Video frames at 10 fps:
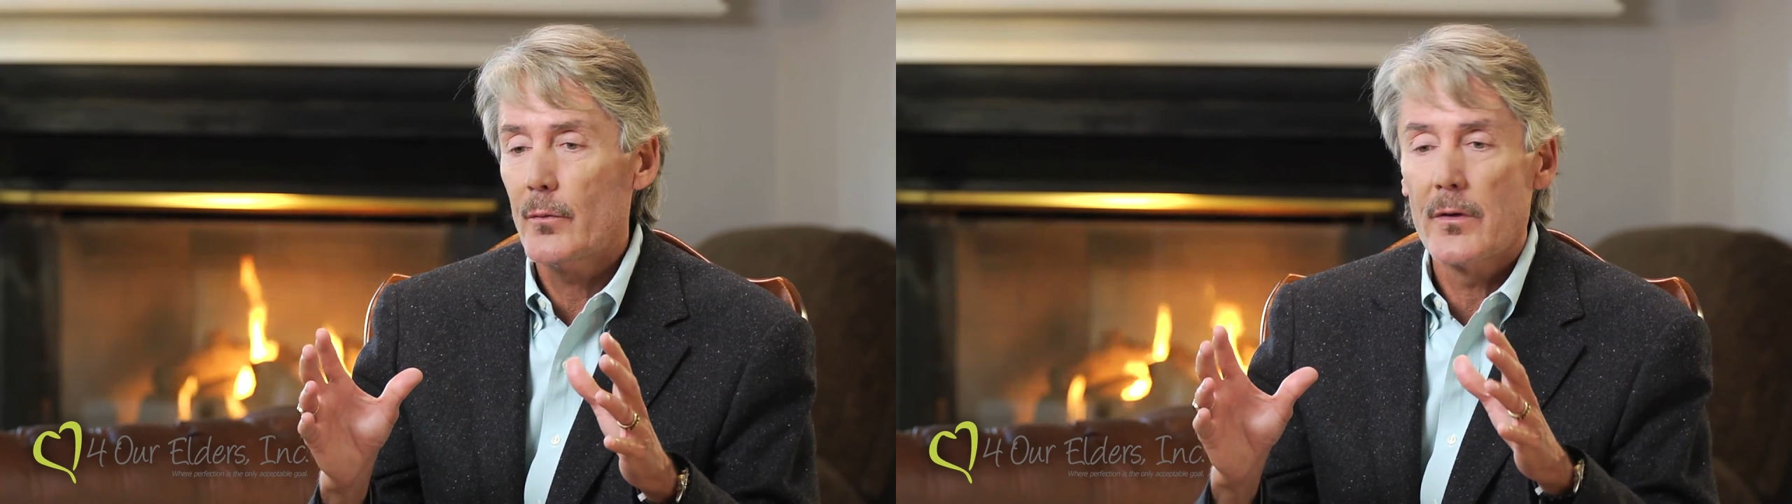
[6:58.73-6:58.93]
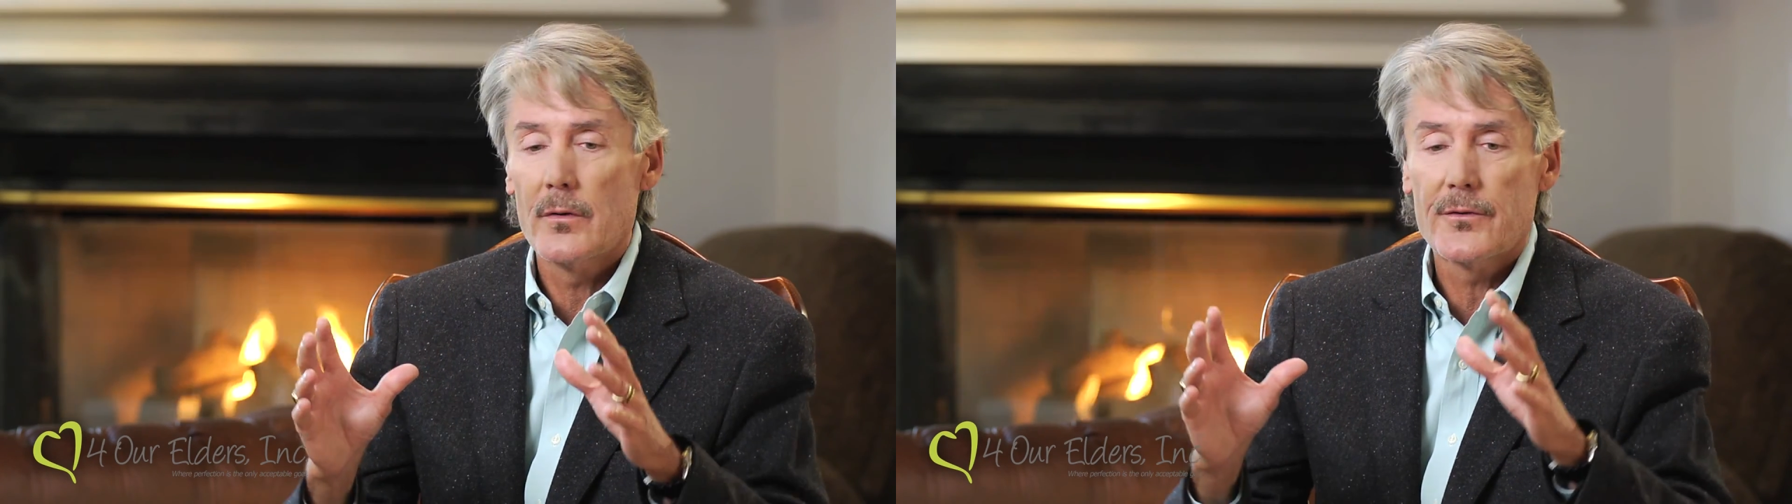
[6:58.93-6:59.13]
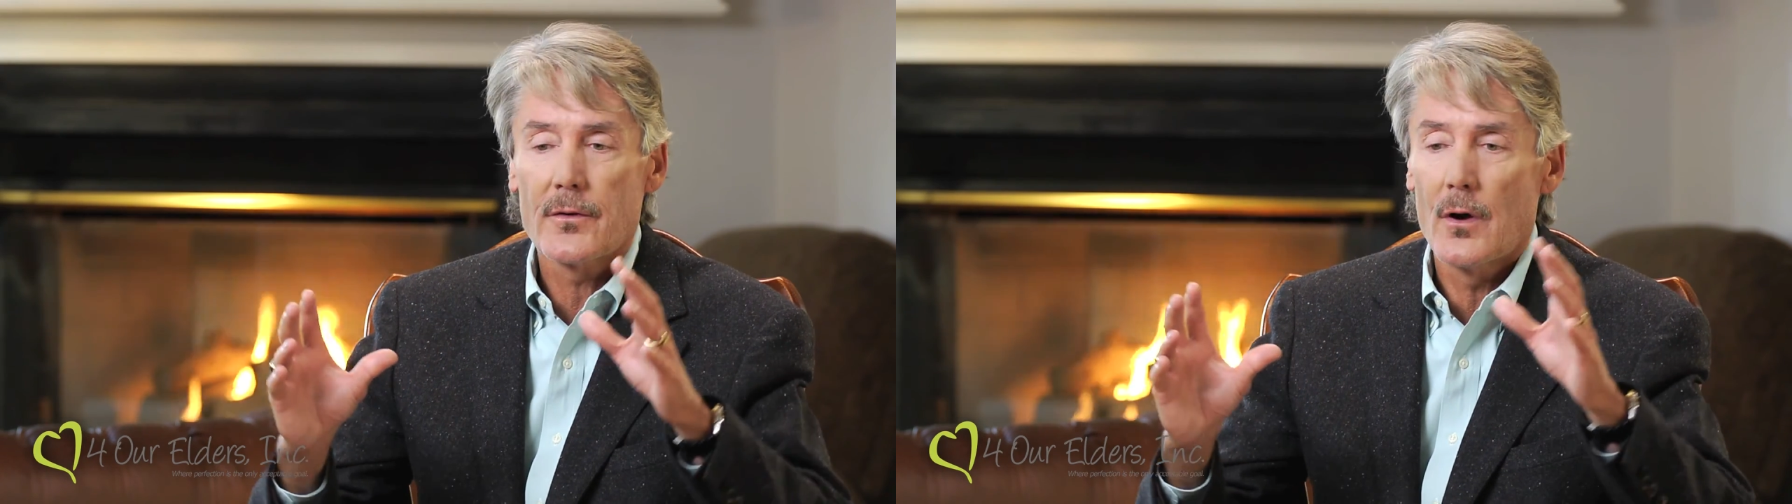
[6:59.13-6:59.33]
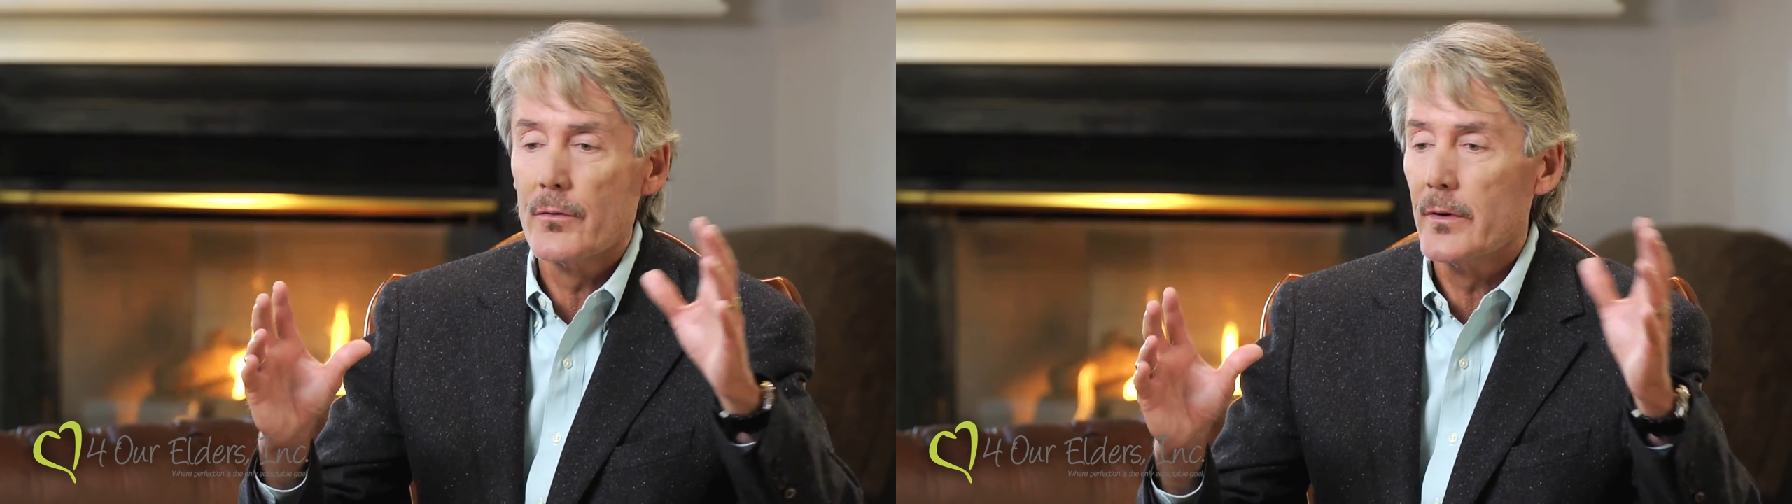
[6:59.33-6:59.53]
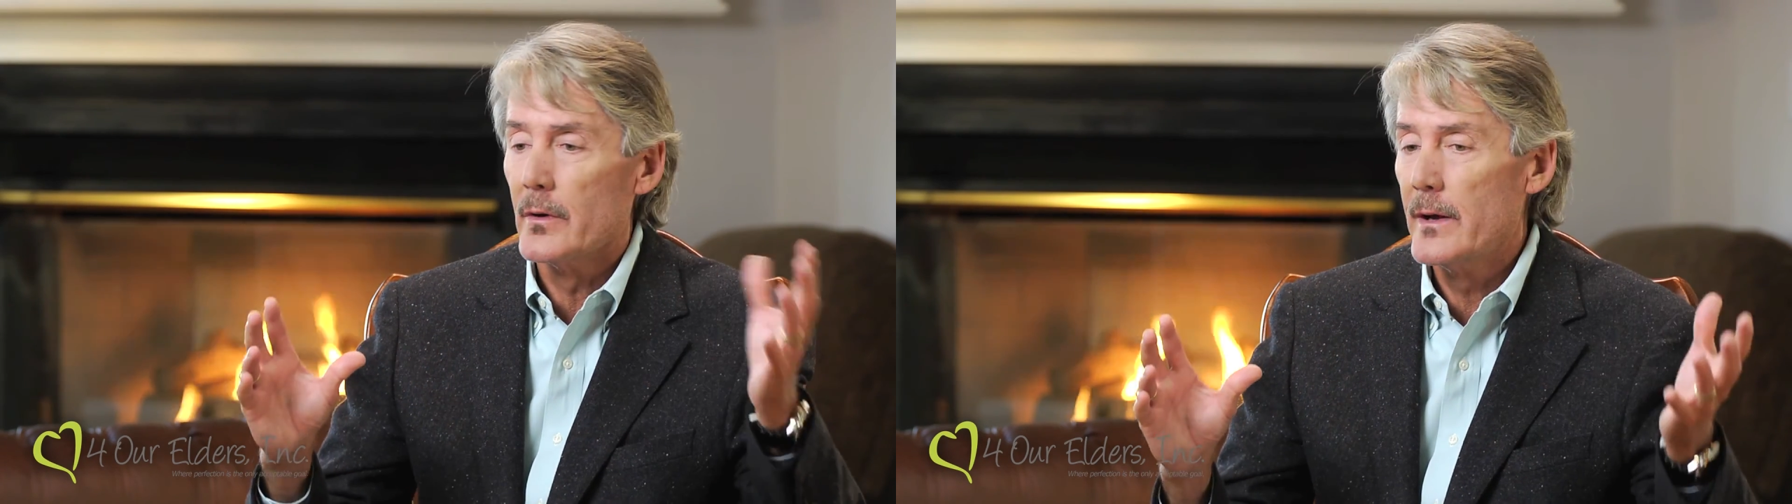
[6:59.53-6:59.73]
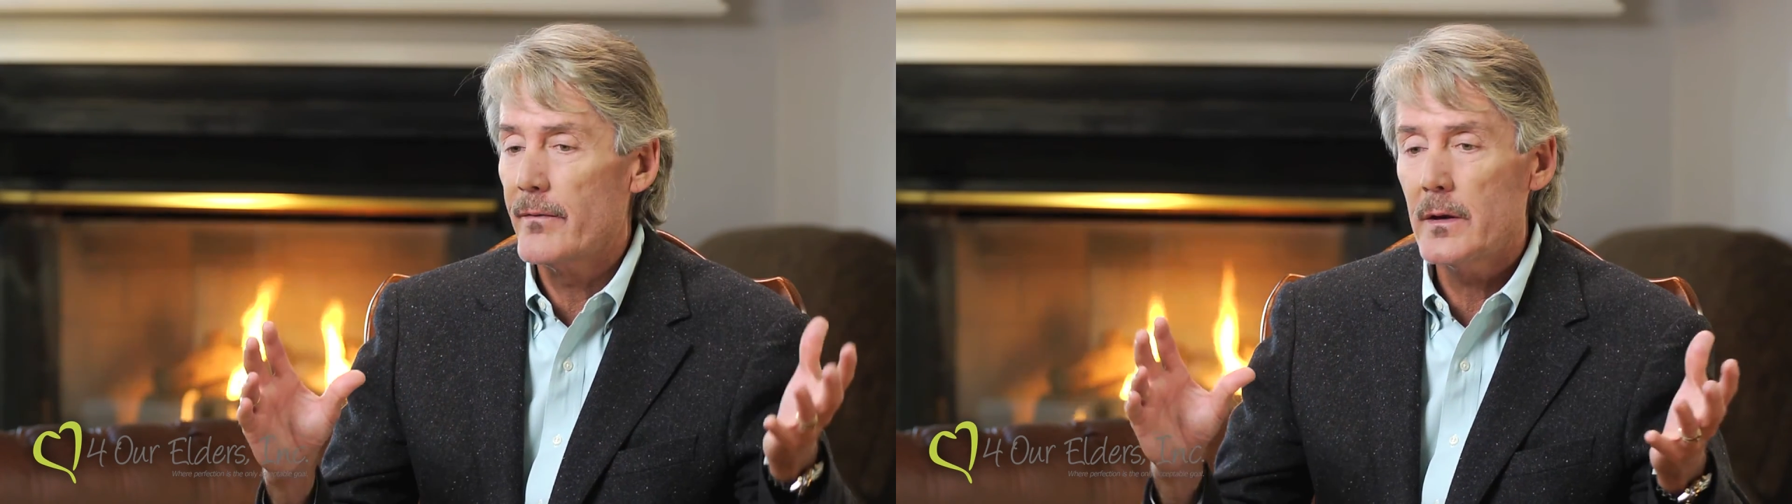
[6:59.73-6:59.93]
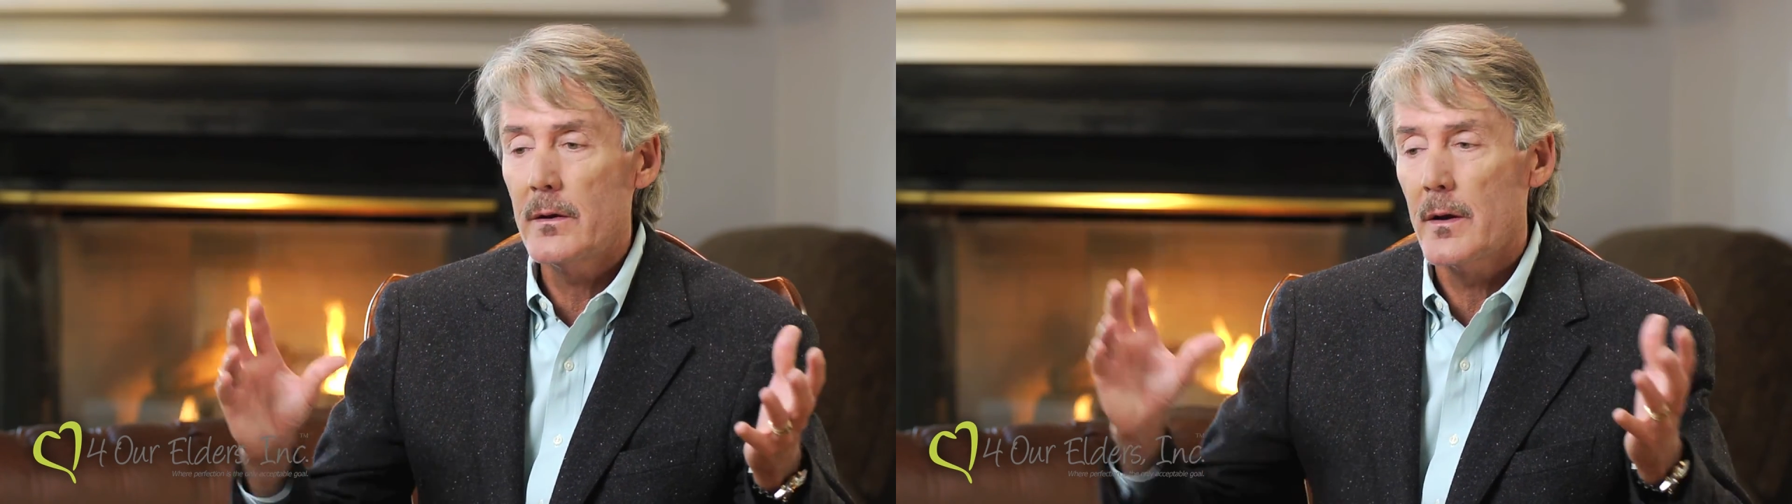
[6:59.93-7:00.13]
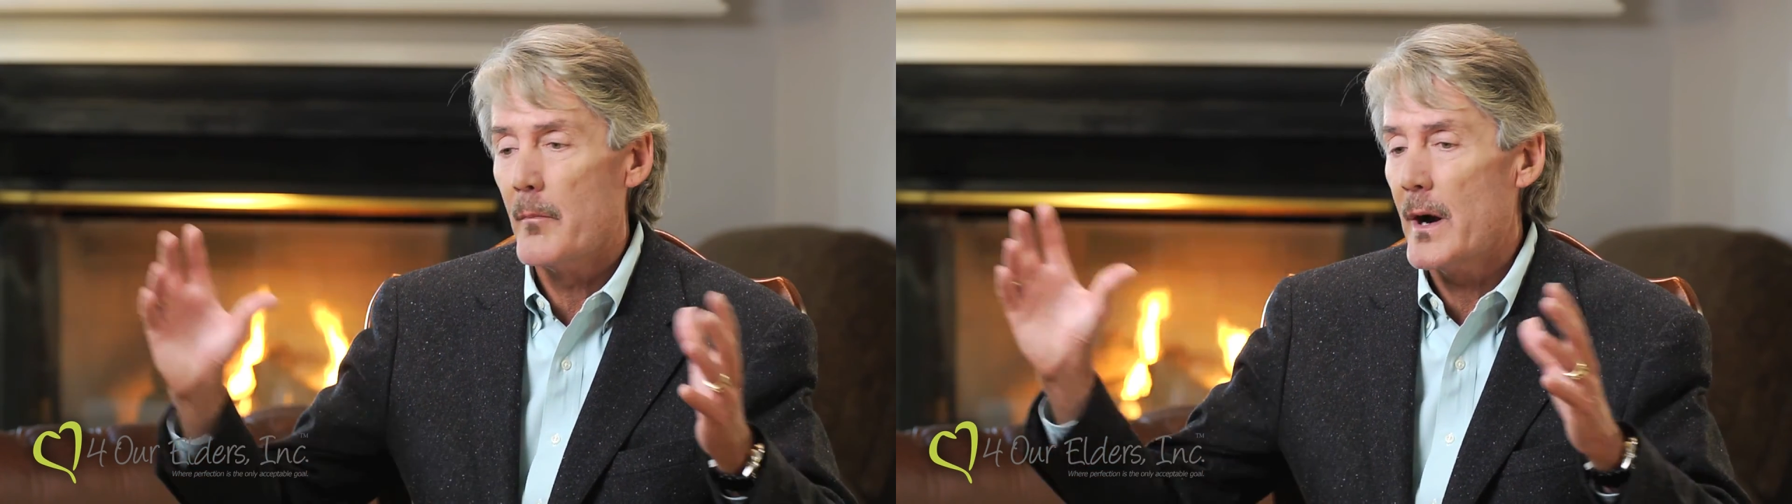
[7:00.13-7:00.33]
whether it's Golden
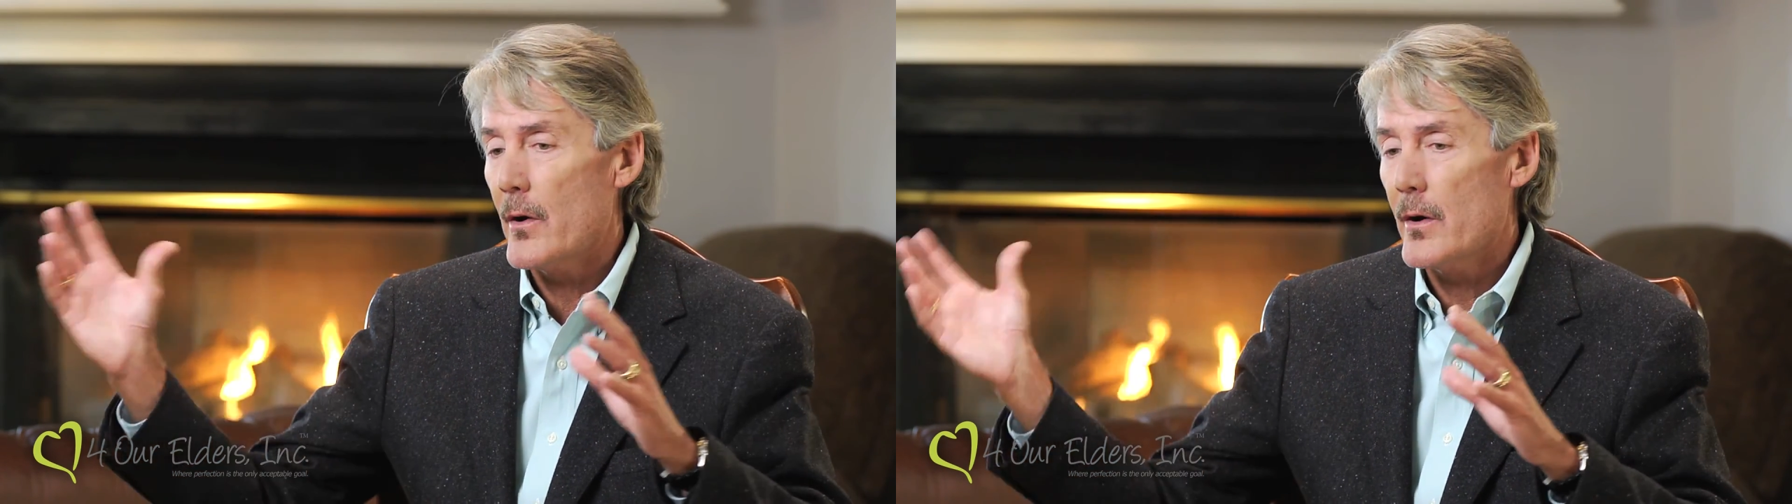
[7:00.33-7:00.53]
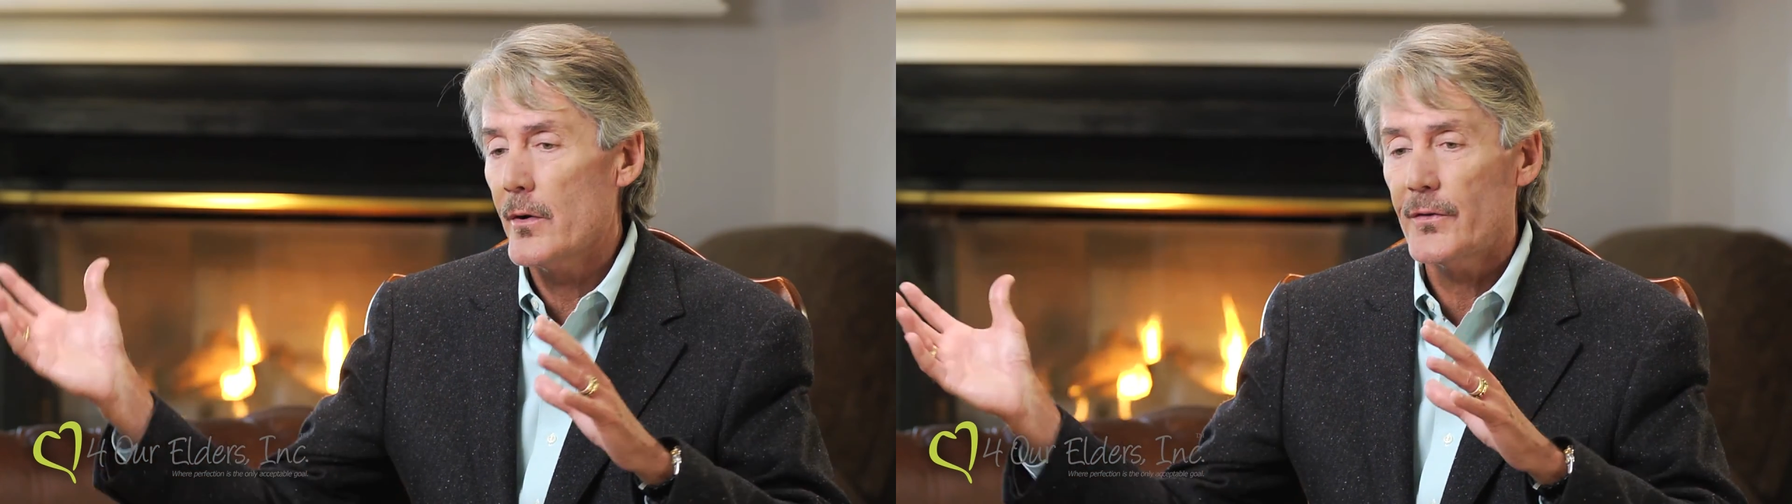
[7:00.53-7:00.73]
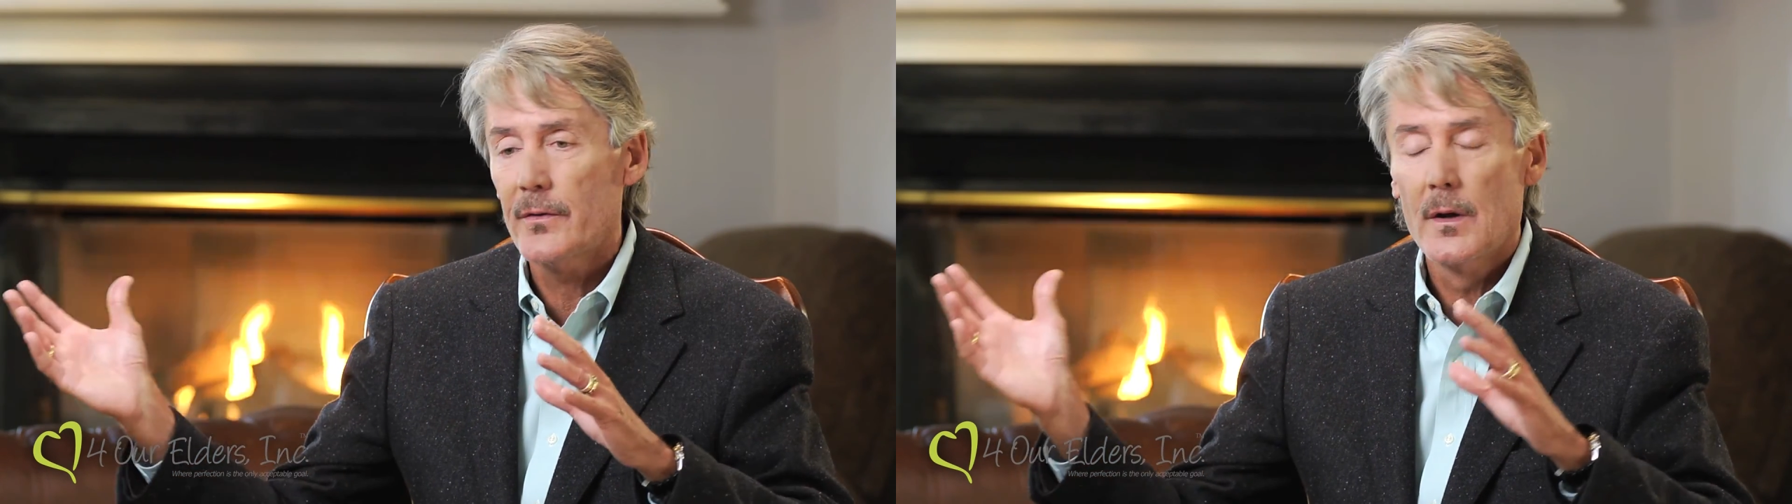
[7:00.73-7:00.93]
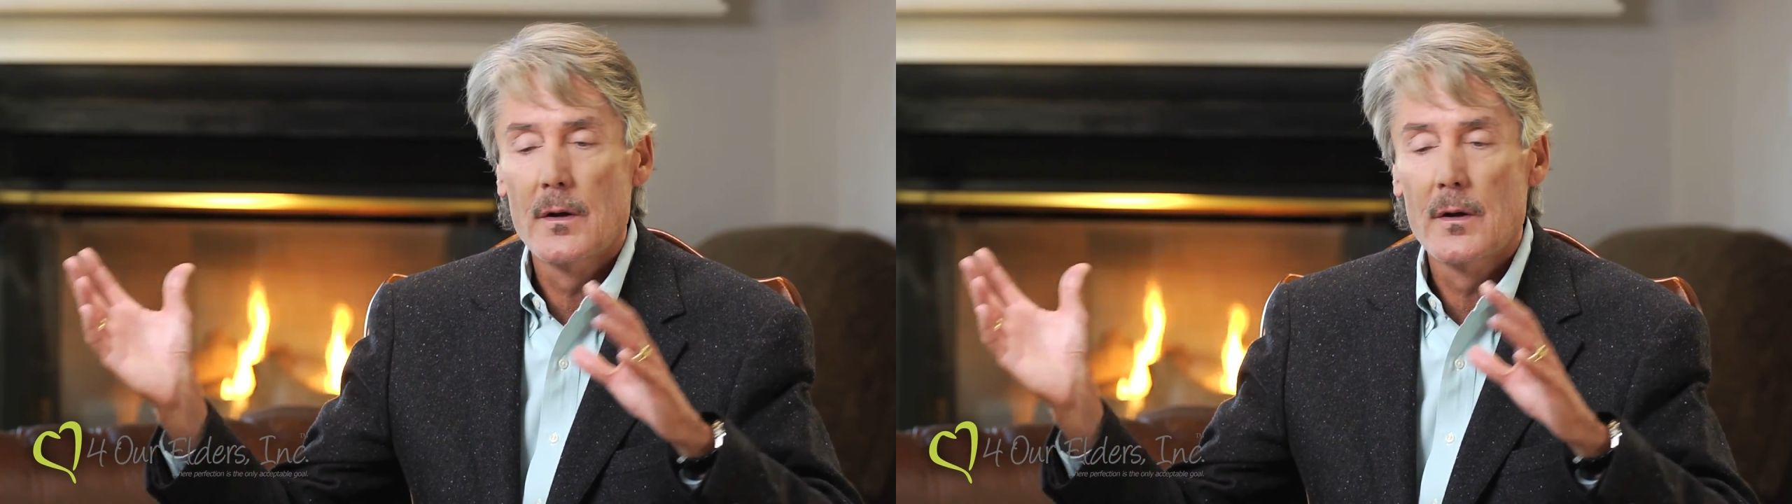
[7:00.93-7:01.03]
Living, Emeritus,